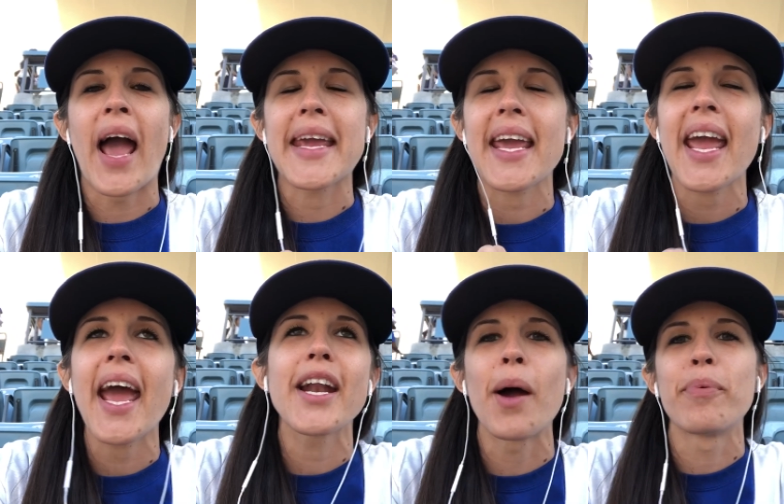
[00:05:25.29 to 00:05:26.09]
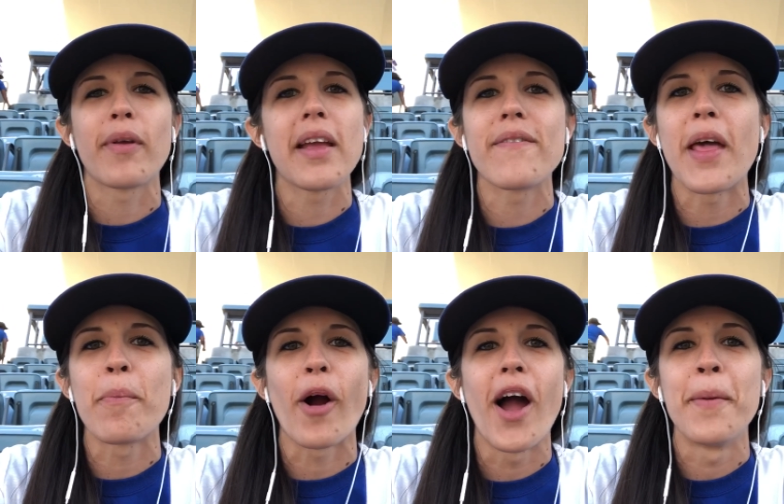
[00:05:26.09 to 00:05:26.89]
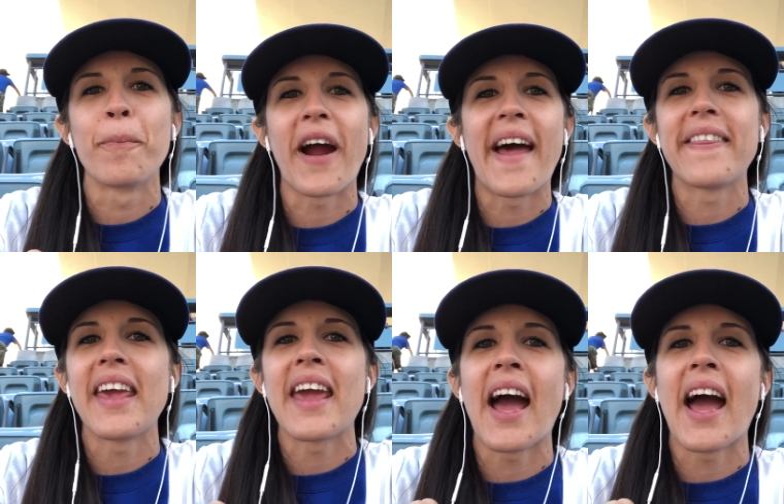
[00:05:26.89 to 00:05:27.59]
I cannot believe they brought in Bradley.